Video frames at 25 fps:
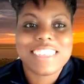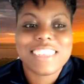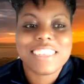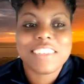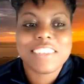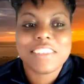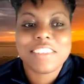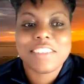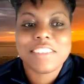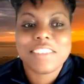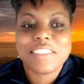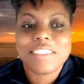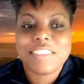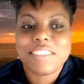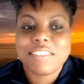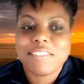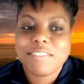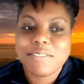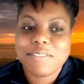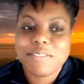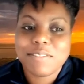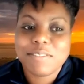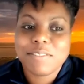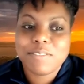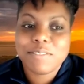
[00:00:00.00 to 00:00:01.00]

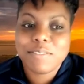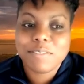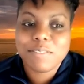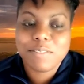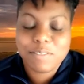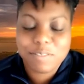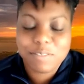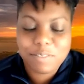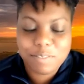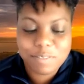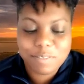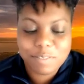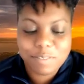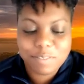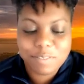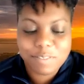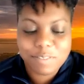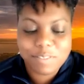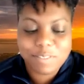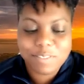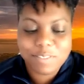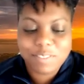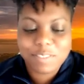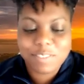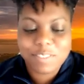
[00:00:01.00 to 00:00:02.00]

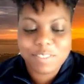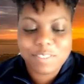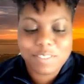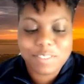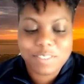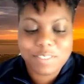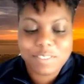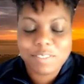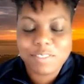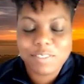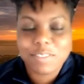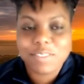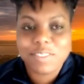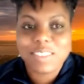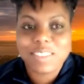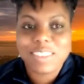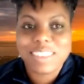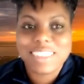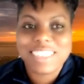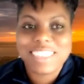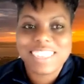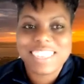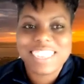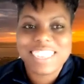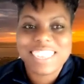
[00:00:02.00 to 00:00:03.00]

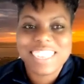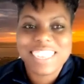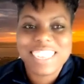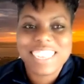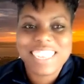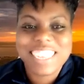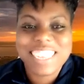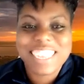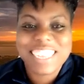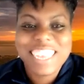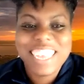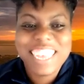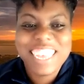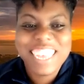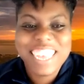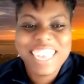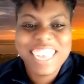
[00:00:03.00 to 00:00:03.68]
(silent)